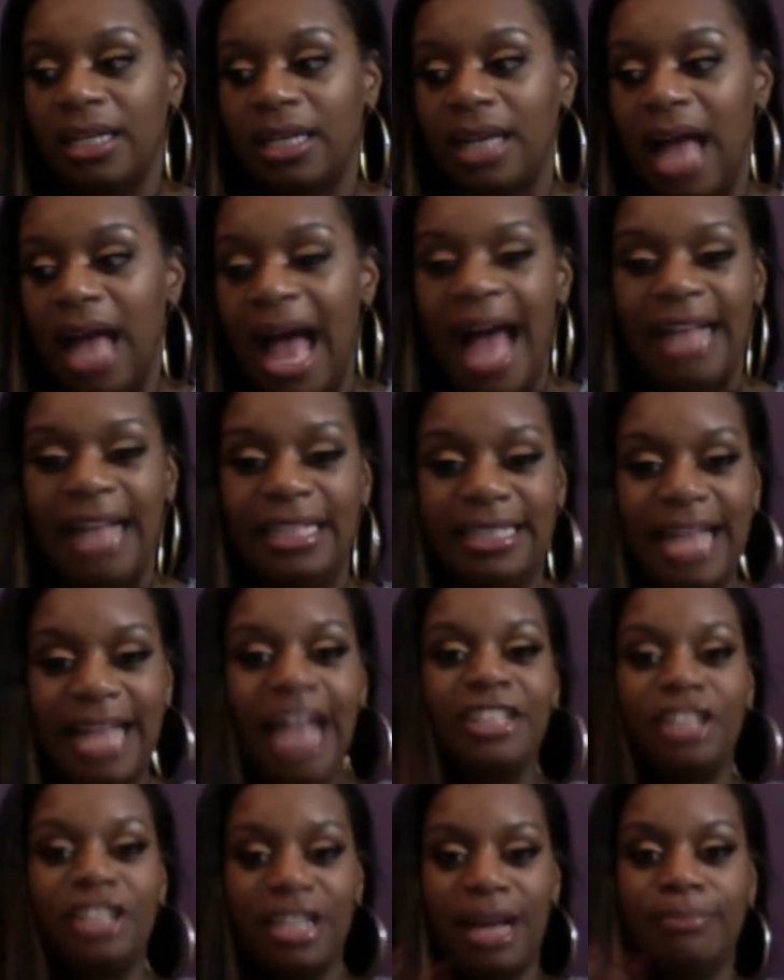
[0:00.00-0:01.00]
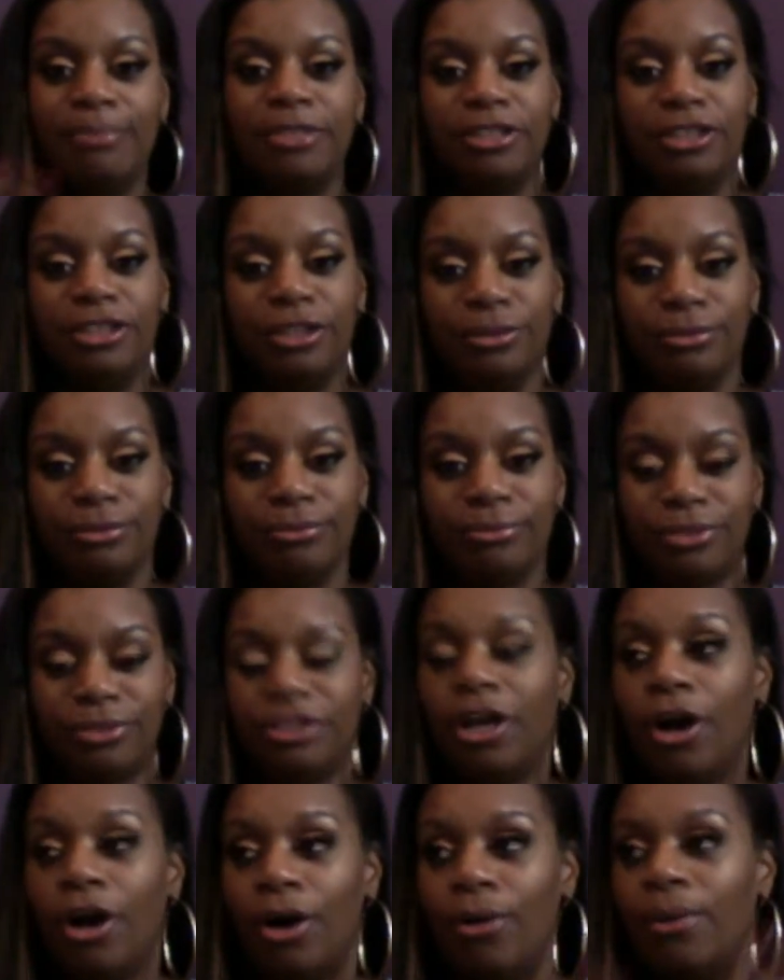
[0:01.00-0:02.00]
had catching up to do.
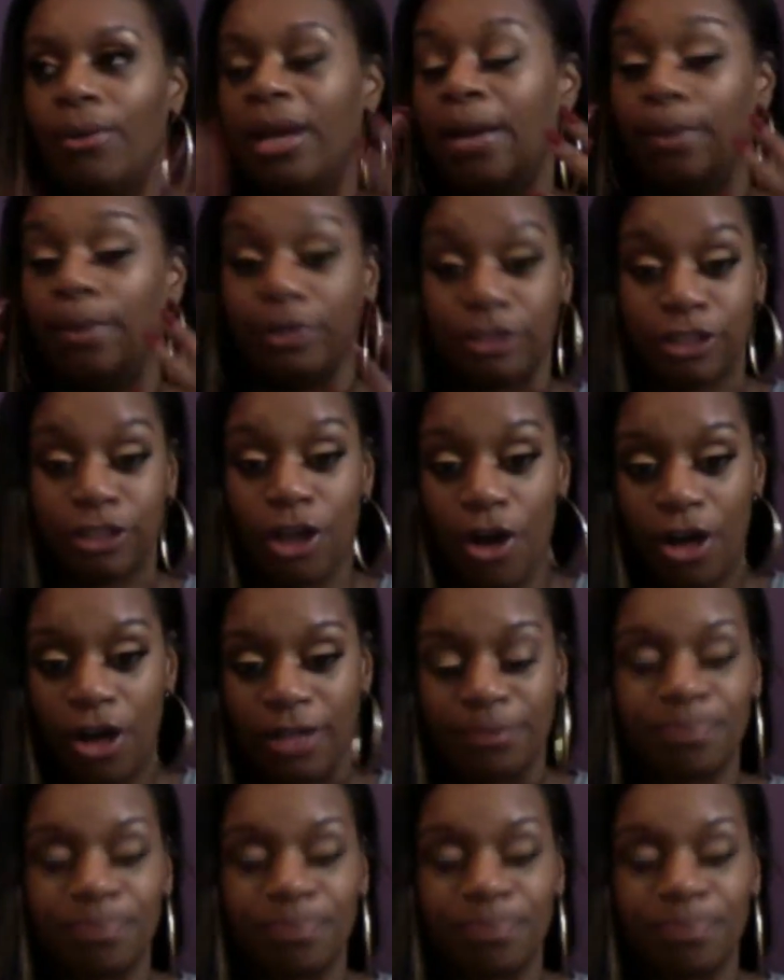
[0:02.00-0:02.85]
So it was long.